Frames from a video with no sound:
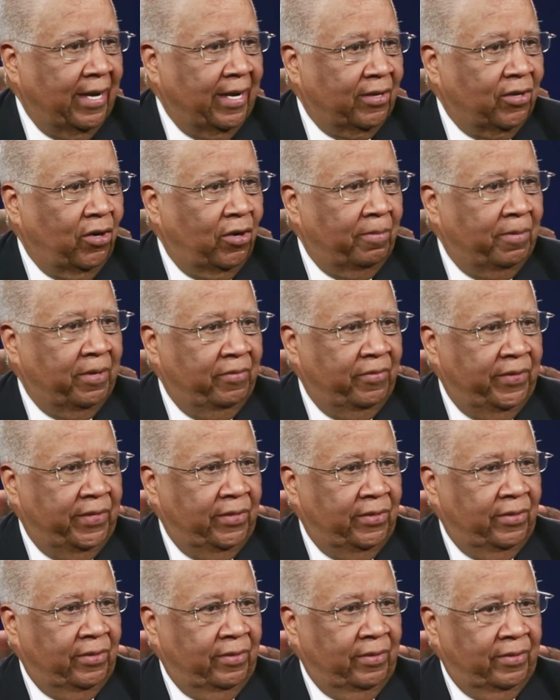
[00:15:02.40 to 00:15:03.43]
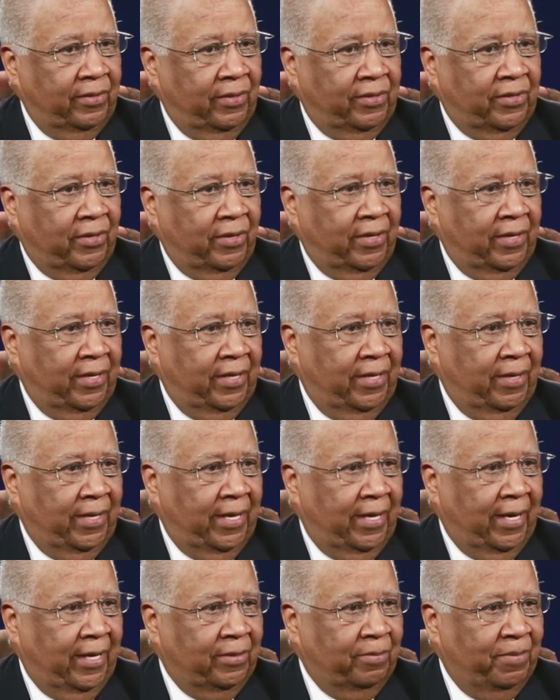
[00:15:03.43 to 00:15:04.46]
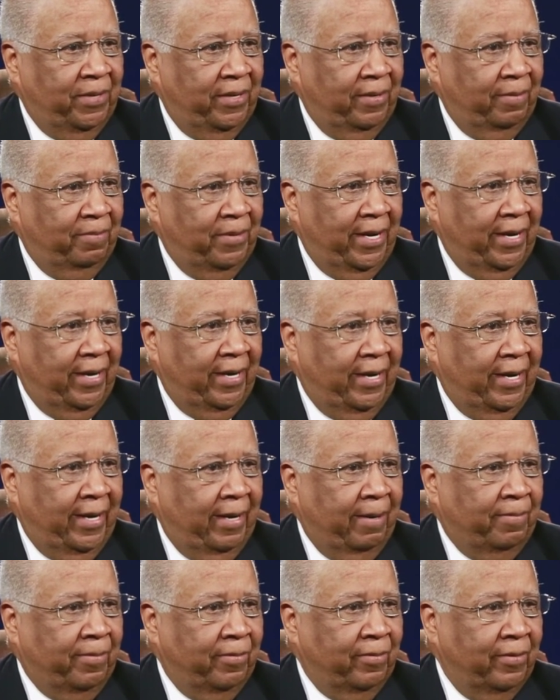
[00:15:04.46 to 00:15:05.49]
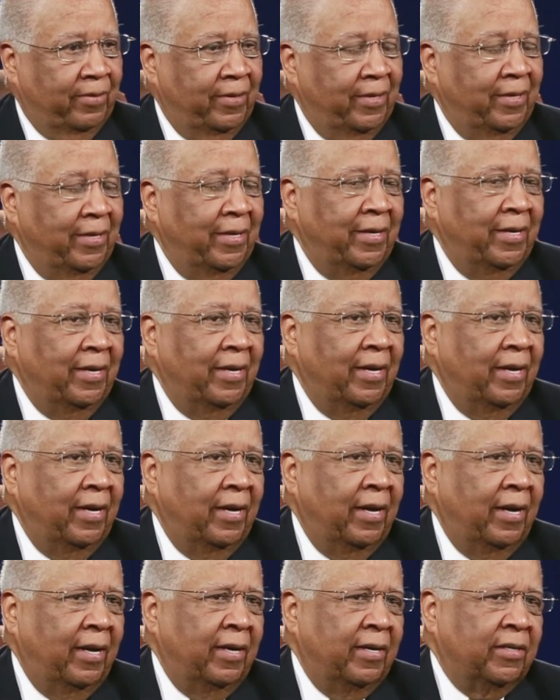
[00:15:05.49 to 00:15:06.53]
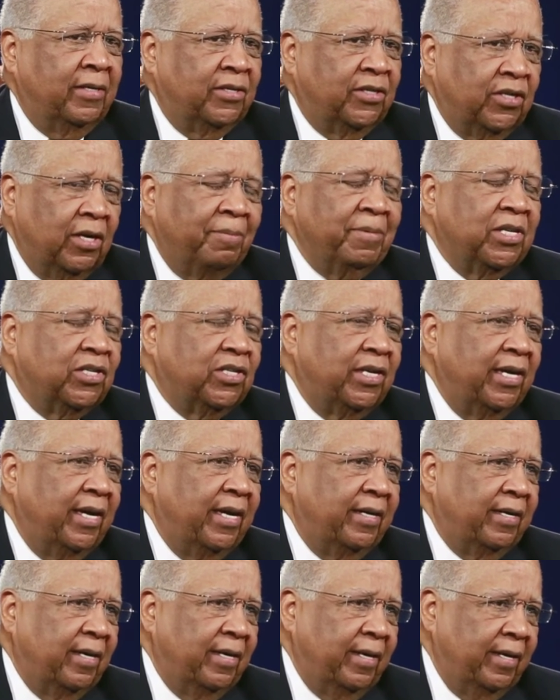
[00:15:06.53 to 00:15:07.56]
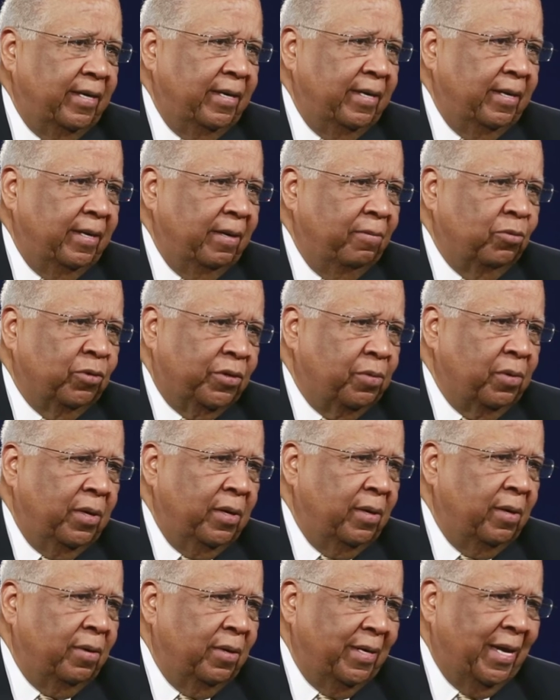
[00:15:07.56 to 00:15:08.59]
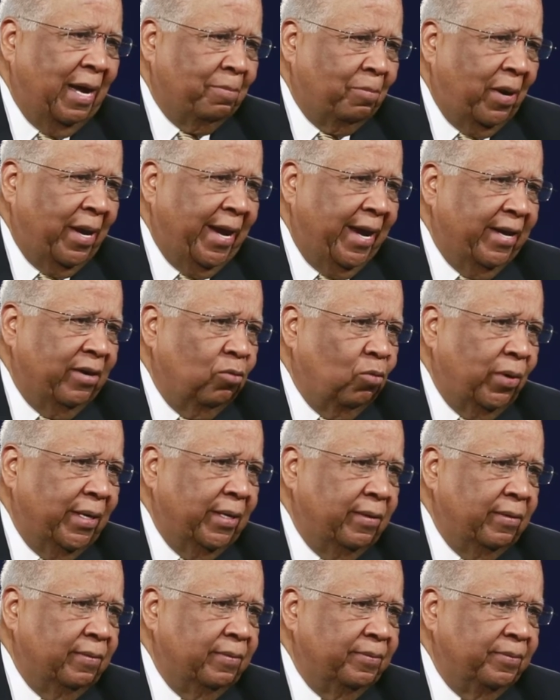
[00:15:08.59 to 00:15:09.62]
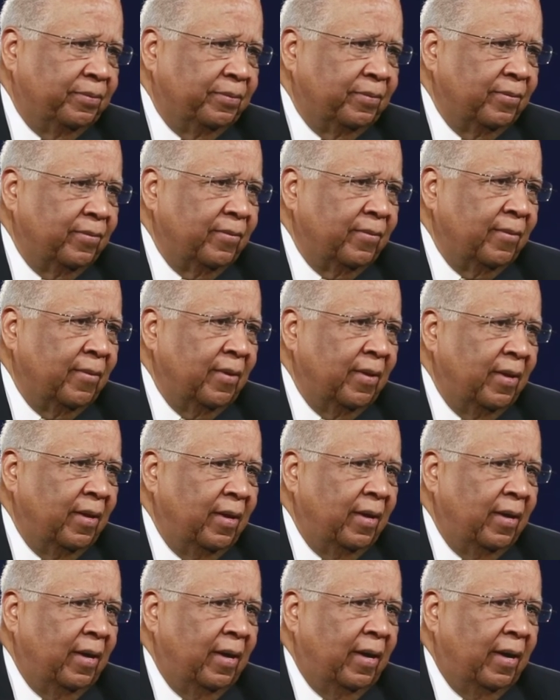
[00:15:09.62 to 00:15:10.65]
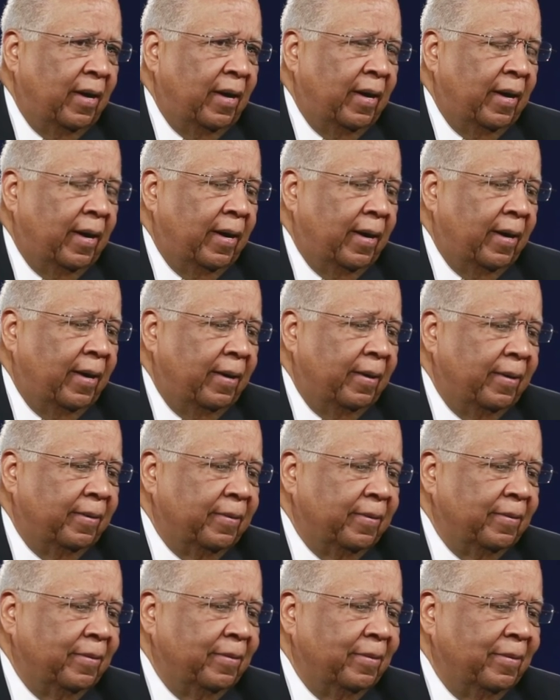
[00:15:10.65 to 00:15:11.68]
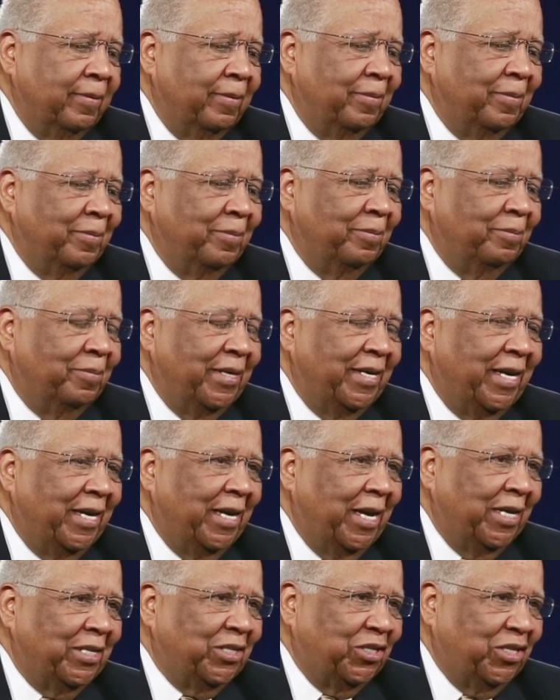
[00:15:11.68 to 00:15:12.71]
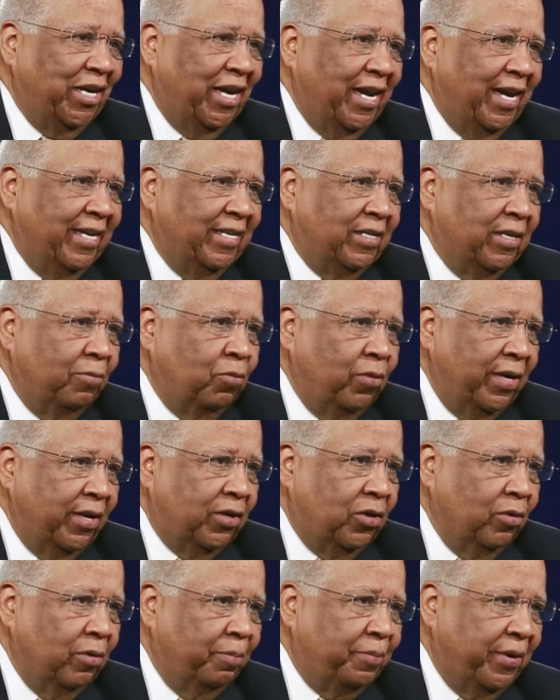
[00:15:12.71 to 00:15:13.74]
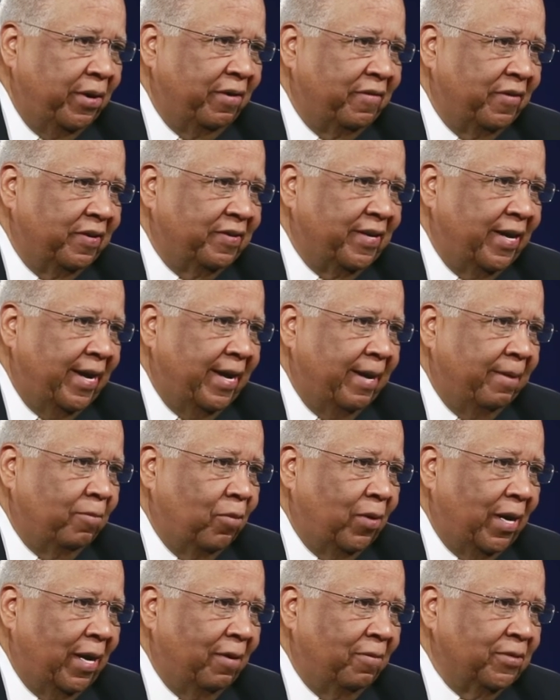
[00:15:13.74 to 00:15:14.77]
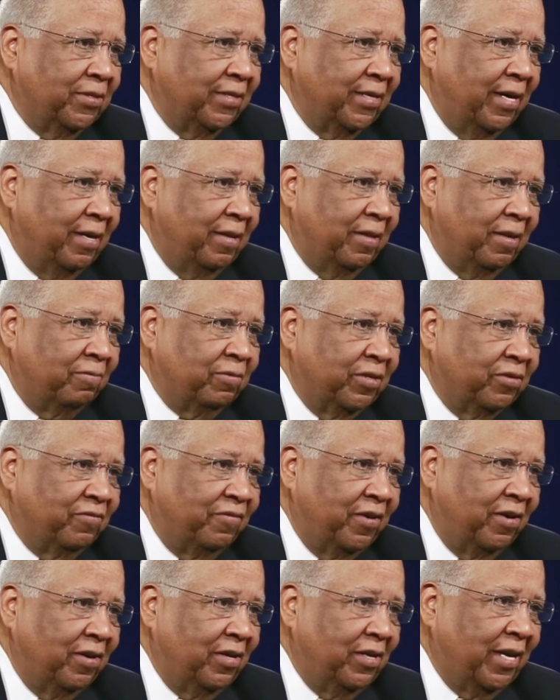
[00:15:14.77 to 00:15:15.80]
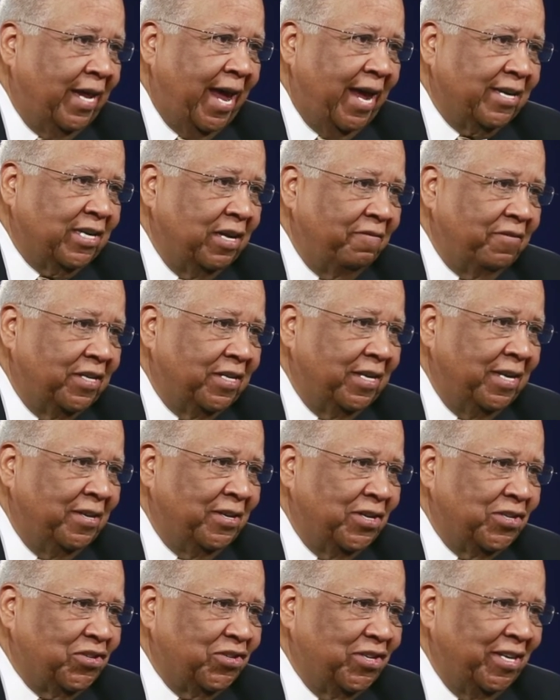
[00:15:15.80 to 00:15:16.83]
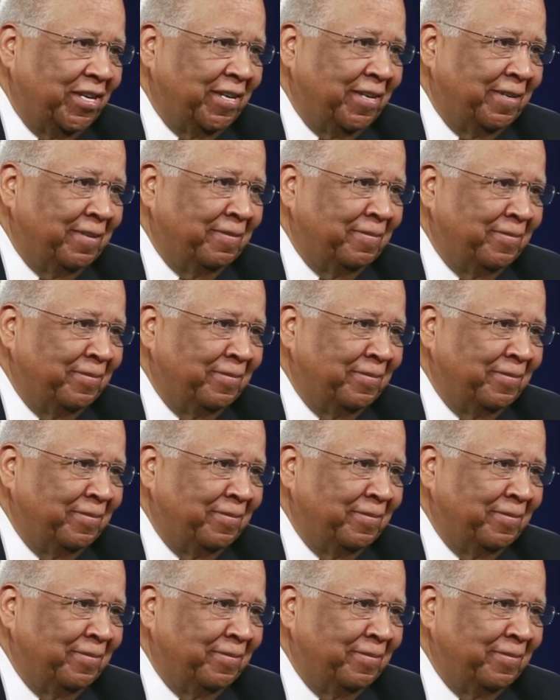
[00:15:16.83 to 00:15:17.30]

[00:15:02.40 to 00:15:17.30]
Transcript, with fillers: like the Urban Renewal Authority has been a bad apple. To some extent, it was not planned well, but it has changed. It went through a period of time while I was there. There was very little activity in this city.